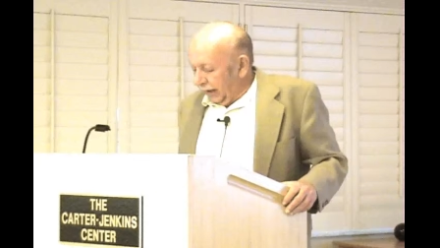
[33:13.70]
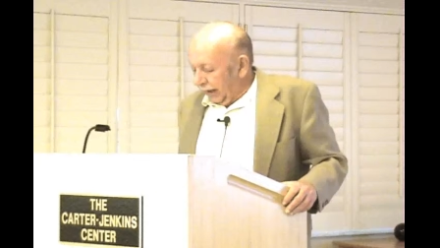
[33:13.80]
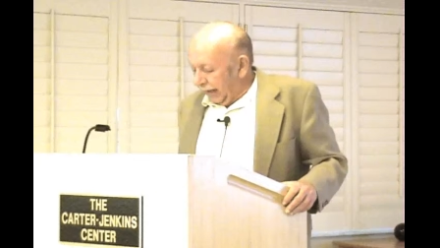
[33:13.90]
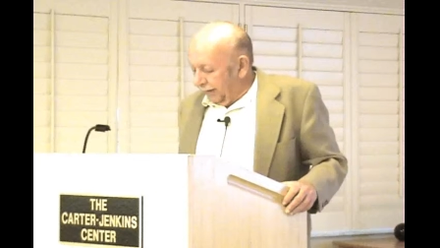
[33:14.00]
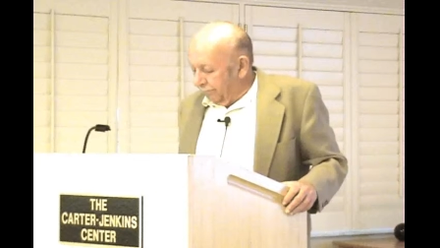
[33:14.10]

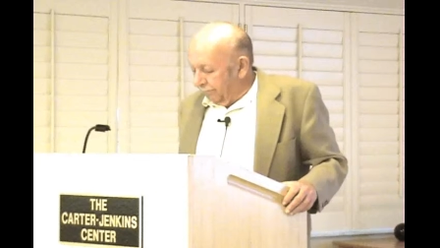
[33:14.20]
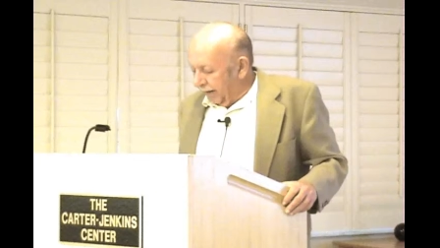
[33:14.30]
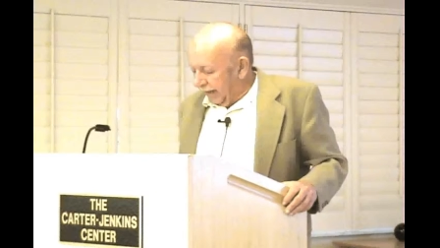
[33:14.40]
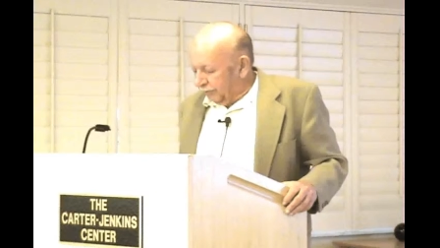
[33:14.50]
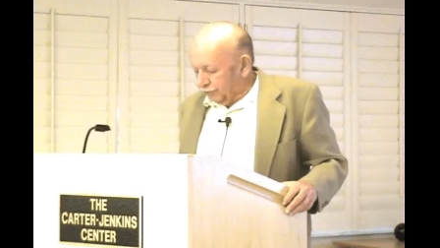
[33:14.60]
and
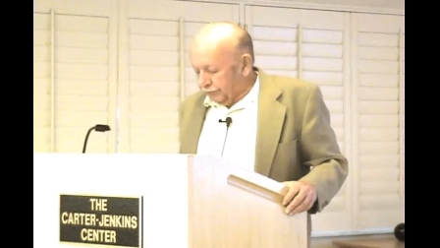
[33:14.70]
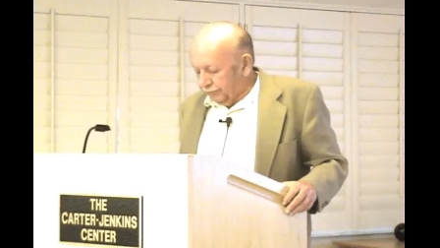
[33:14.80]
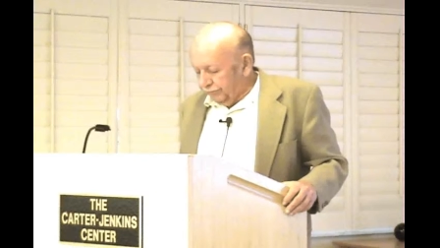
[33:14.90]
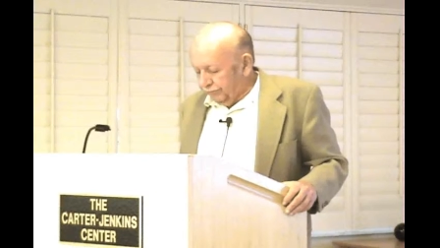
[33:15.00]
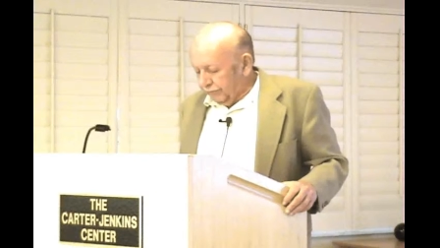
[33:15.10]

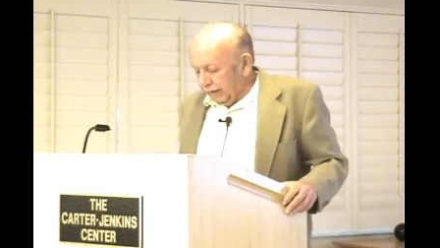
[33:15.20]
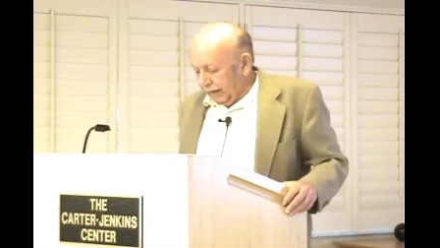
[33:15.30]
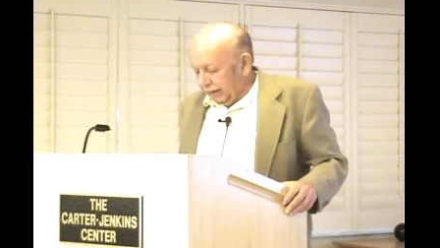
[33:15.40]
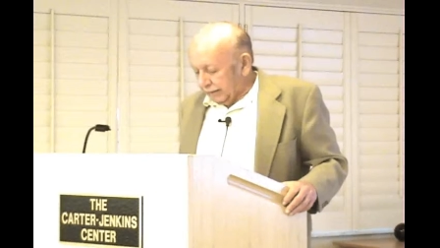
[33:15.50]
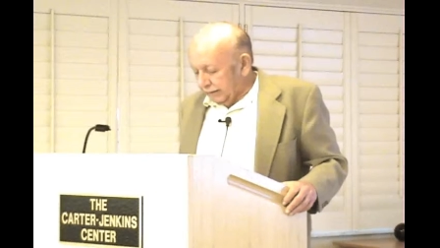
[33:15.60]
mouth,
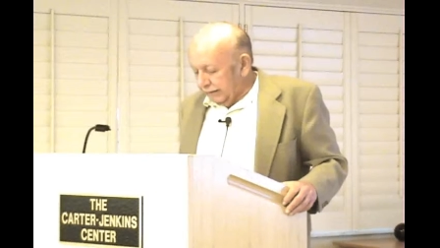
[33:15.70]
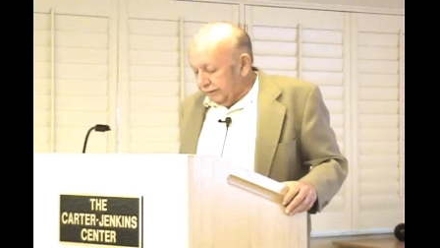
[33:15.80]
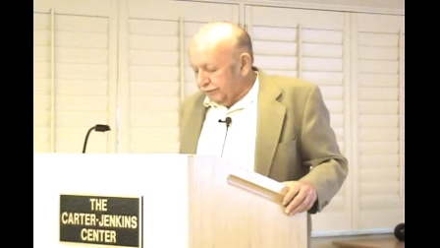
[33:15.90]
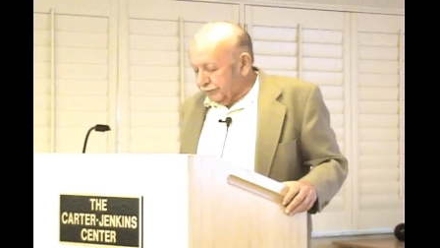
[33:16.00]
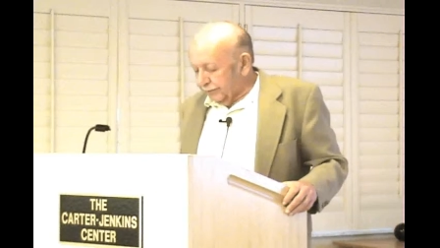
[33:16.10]
at
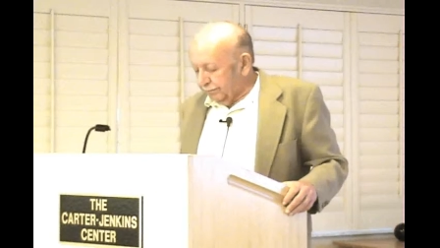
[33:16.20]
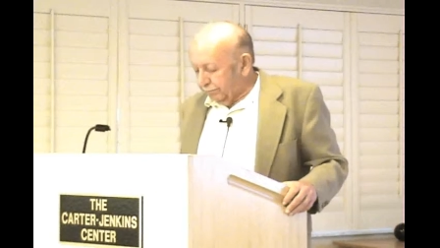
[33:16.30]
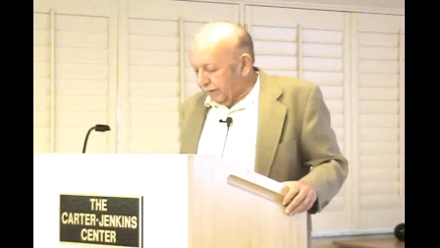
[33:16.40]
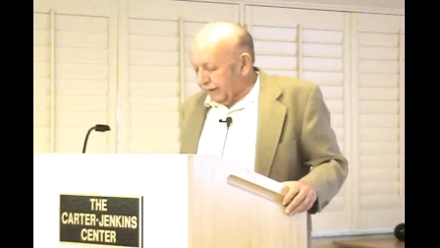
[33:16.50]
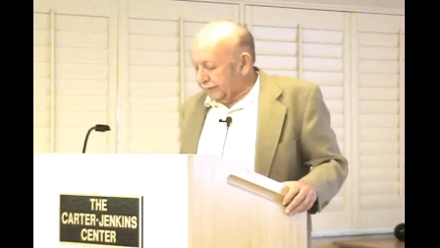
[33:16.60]
least in
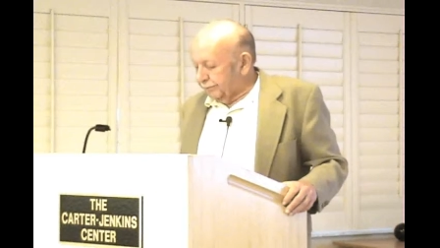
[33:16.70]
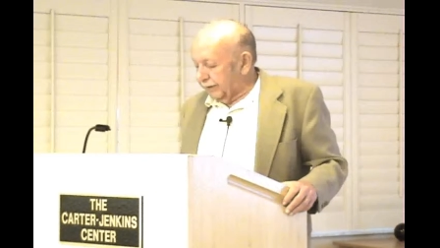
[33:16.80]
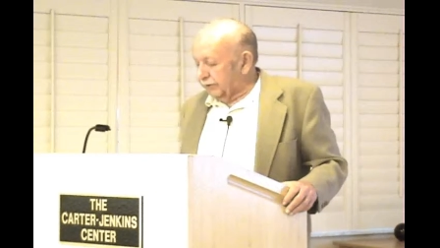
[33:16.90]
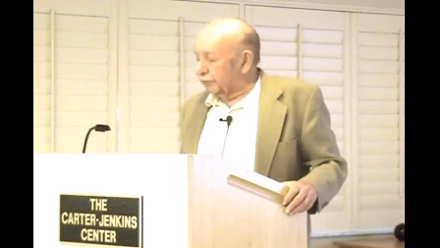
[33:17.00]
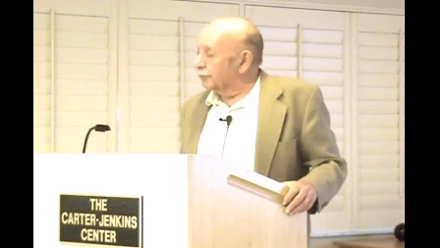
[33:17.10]
part
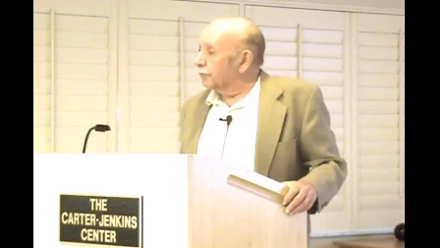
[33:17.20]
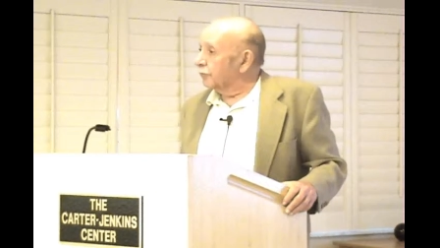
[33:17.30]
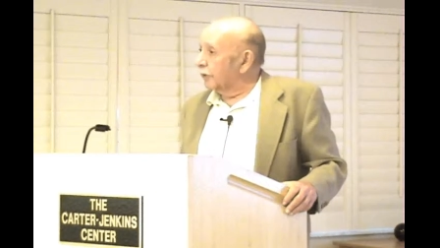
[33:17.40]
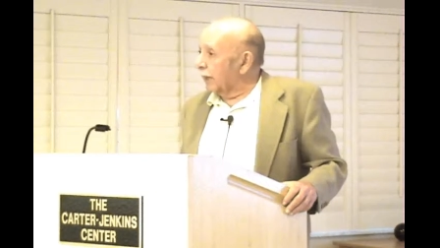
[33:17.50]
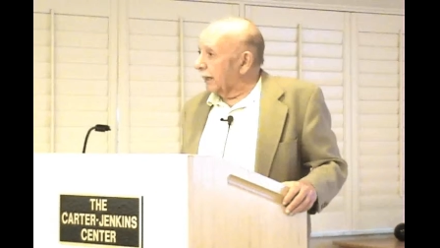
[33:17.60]
because
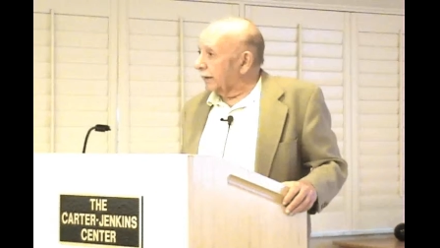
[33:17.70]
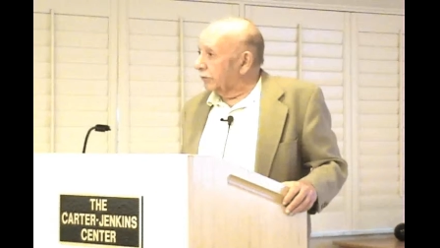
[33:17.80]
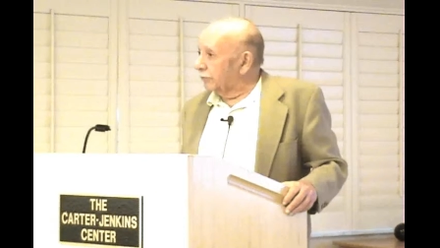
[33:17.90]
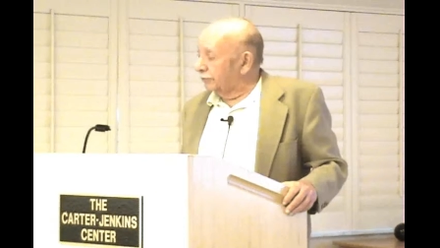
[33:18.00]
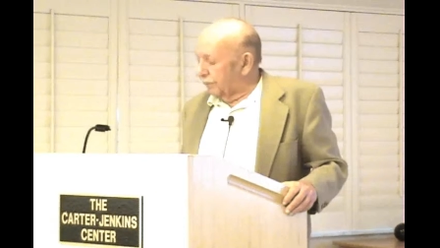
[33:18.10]
of
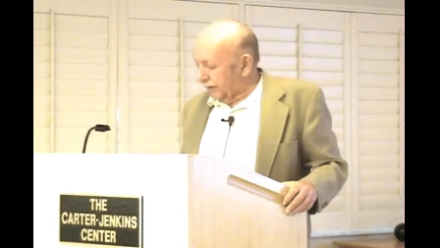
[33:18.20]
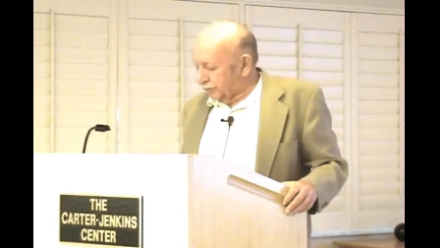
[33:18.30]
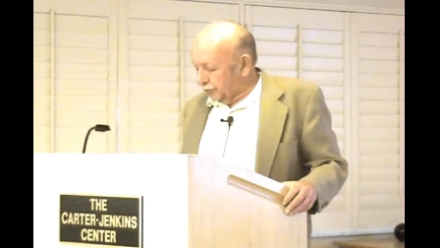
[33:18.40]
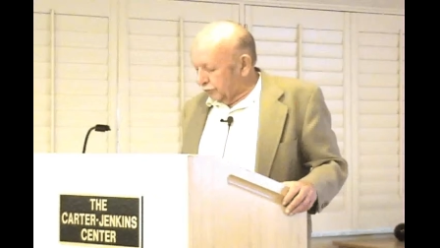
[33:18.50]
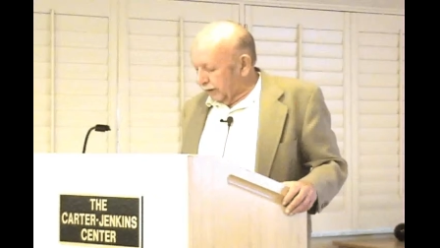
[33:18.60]
lack of
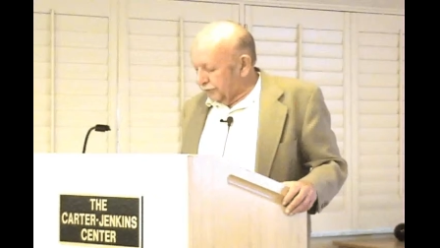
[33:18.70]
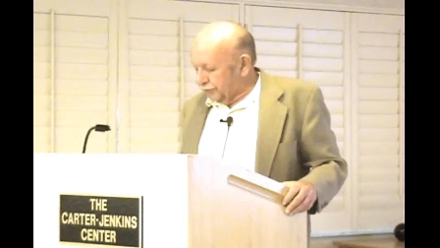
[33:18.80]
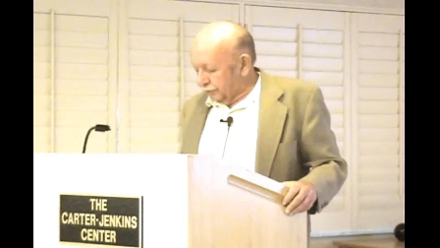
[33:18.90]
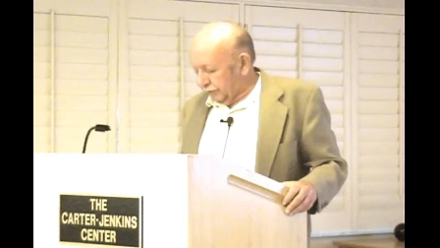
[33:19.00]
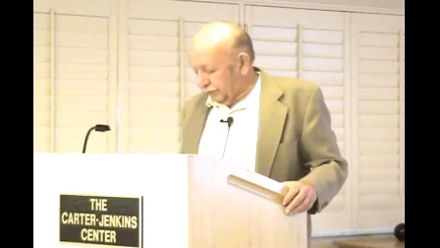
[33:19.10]

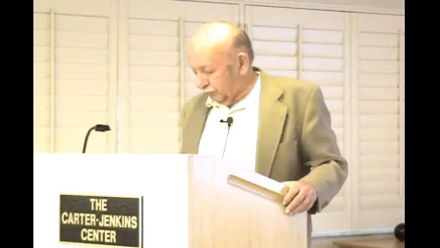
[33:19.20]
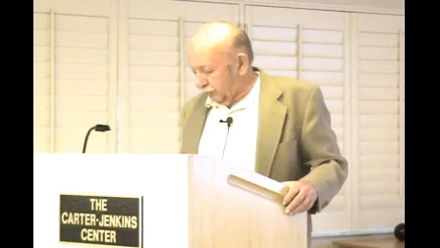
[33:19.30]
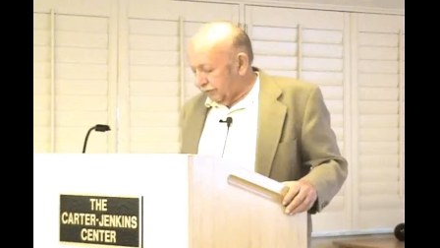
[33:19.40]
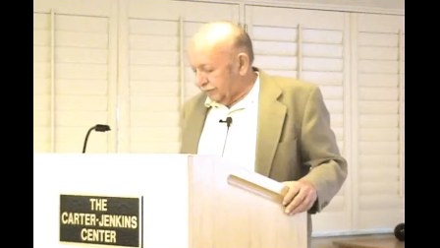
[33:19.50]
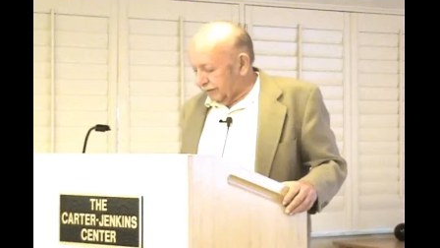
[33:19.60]
maturation, as
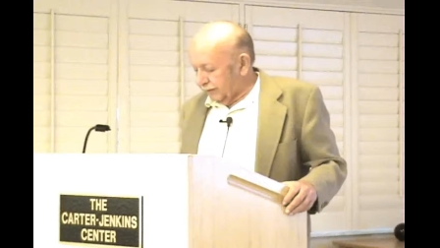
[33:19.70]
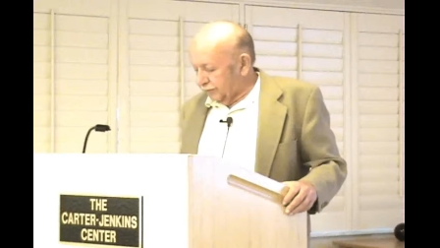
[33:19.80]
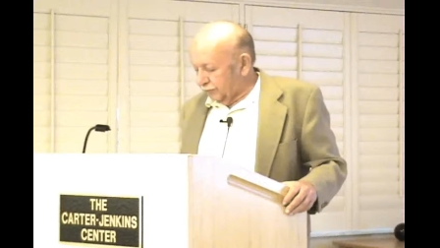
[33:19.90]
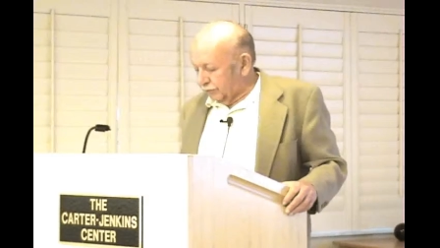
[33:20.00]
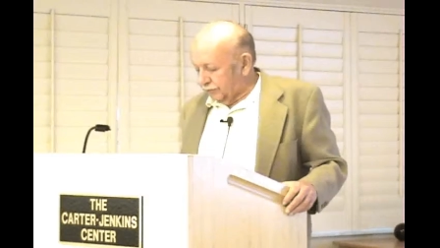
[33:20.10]
we
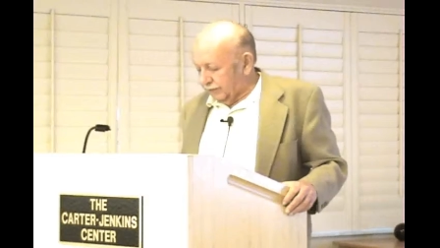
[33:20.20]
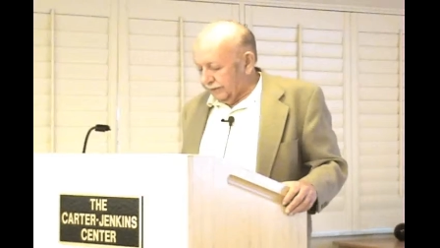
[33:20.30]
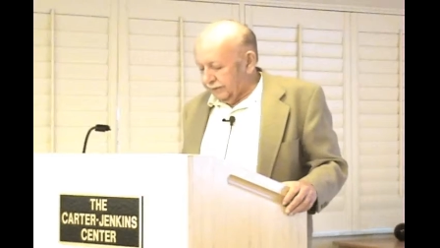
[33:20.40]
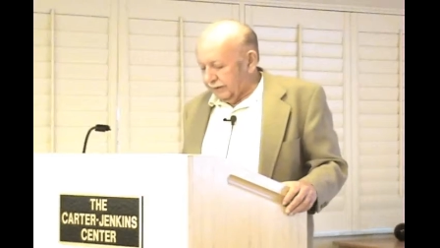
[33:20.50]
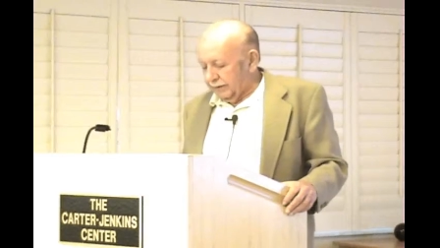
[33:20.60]
said, of his
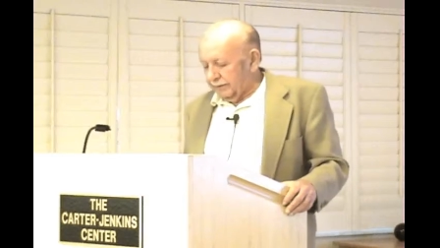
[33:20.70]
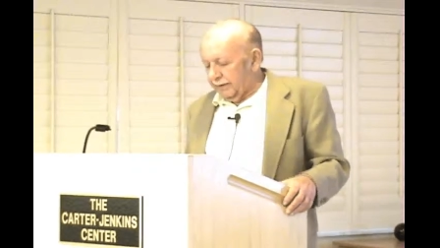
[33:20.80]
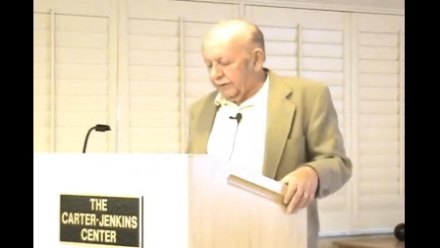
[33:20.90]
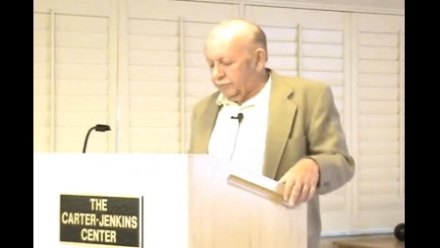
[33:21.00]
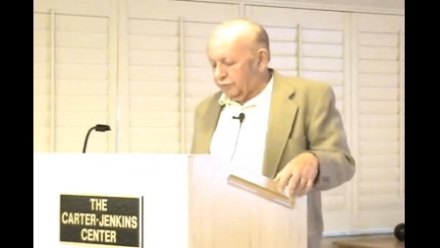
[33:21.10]
central
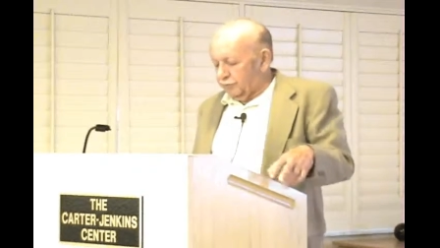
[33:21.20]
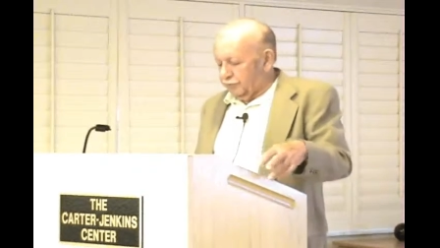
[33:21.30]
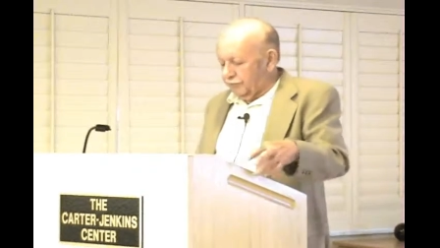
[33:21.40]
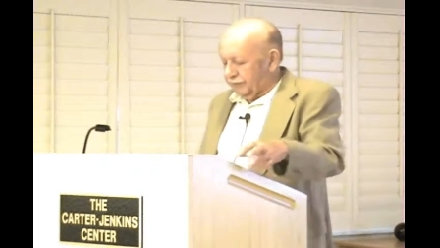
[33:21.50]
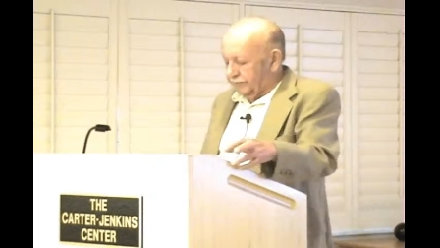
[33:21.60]
nervous
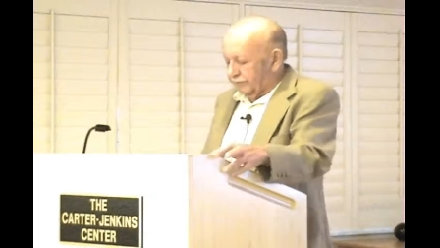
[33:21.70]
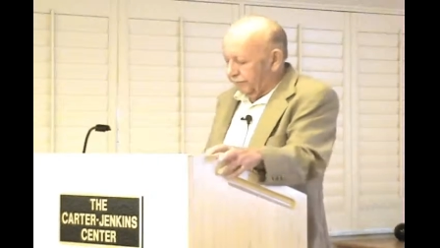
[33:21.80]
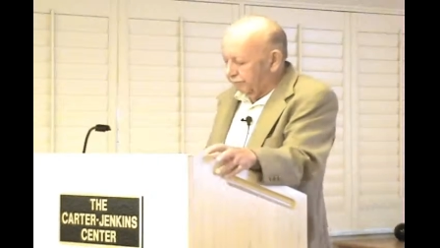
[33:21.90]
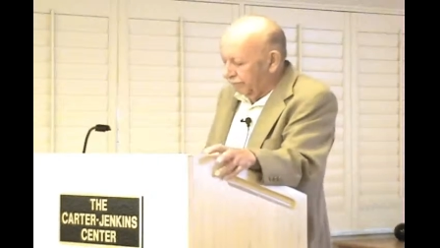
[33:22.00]
system,